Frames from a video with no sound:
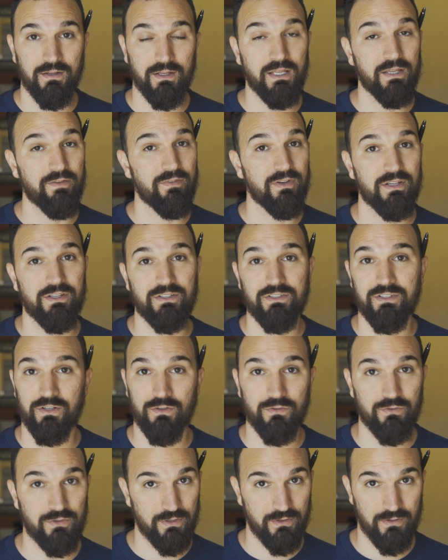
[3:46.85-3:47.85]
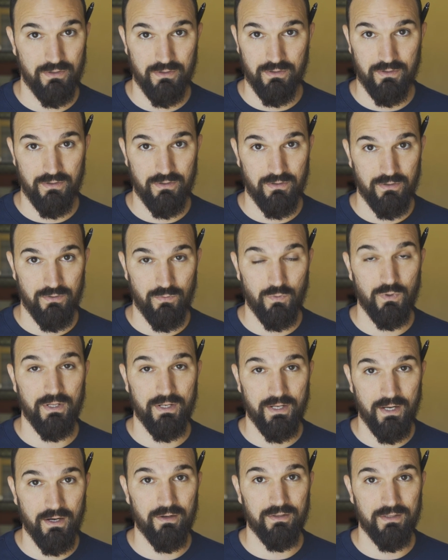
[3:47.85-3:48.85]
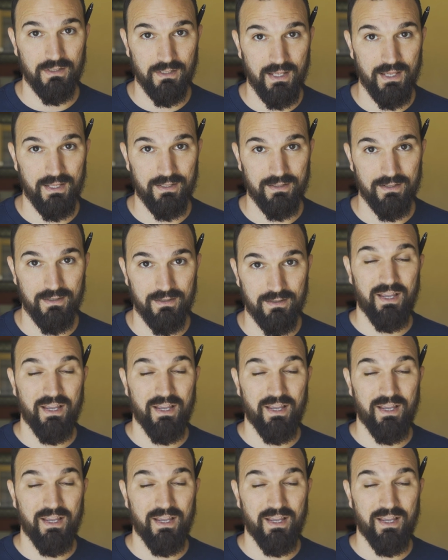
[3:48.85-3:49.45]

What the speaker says: even his children, will inherit the land.